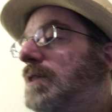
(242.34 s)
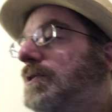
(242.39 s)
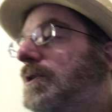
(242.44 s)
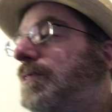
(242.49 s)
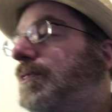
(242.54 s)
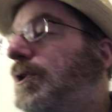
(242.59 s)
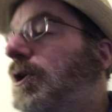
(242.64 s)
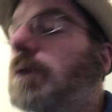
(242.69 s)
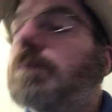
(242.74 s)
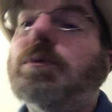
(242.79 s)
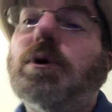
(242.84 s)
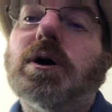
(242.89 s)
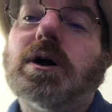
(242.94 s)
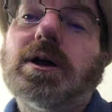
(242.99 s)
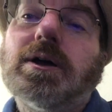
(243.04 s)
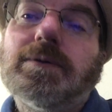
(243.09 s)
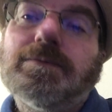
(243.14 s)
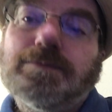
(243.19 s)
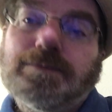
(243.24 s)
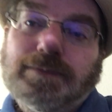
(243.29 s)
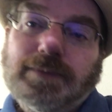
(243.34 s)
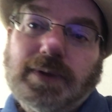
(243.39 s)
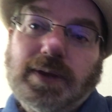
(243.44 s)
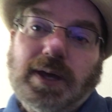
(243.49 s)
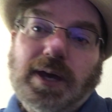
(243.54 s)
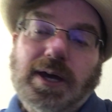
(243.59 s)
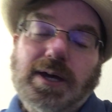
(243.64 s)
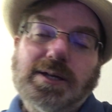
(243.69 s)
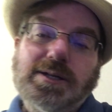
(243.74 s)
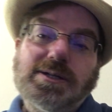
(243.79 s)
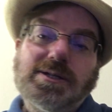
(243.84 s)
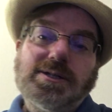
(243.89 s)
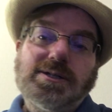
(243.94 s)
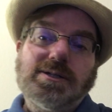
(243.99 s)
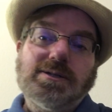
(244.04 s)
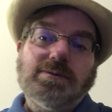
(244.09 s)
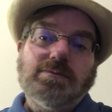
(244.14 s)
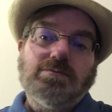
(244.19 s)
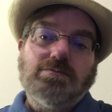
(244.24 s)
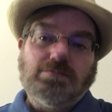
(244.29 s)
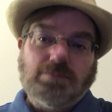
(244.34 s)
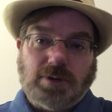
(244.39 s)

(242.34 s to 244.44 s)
The third book is